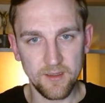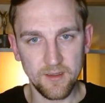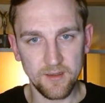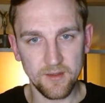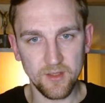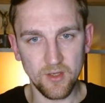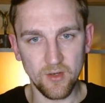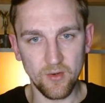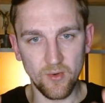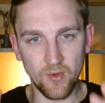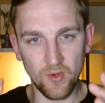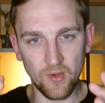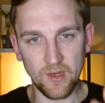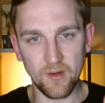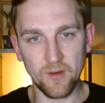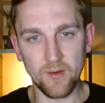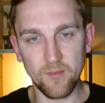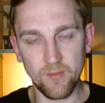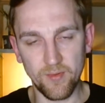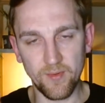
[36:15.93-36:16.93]
so you
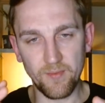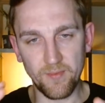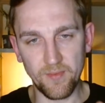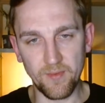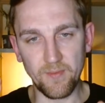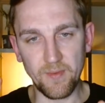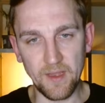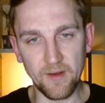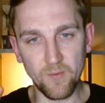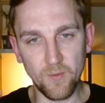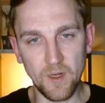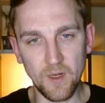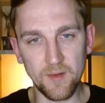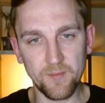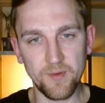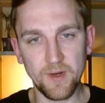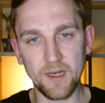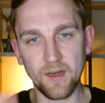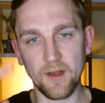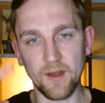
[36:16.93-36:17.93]
can be in one
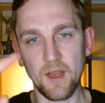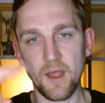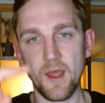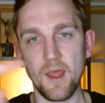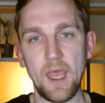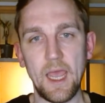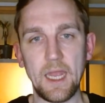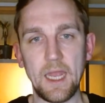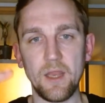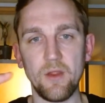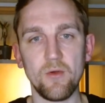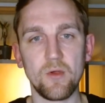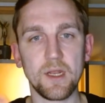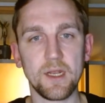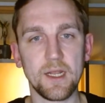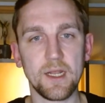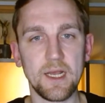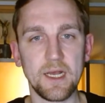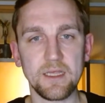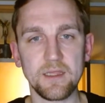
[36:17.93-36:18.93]
product and you
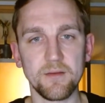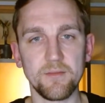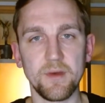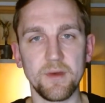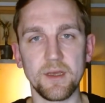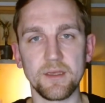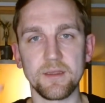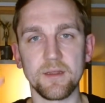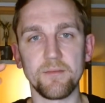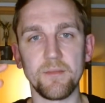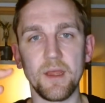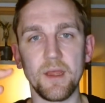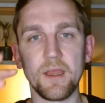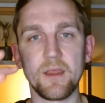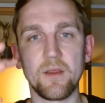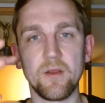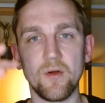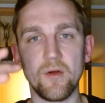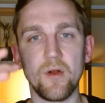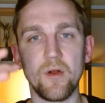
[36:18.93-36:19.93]
can customize and
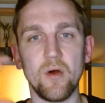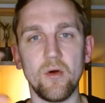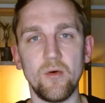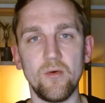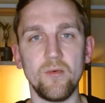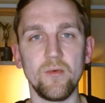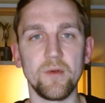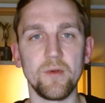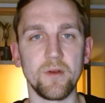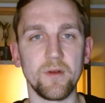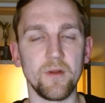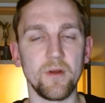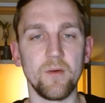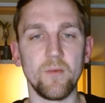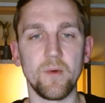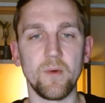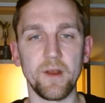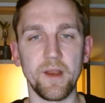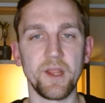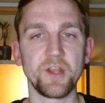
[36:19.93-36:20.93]
make your own
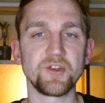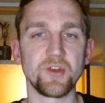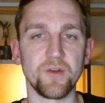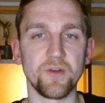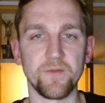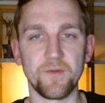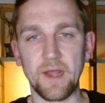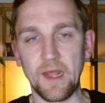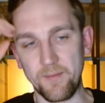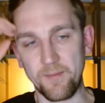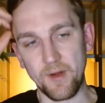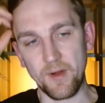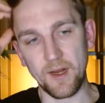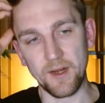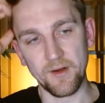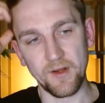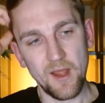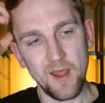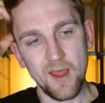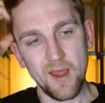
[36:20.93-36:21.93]
variation of that
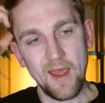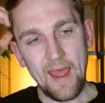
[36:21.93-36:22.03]
product.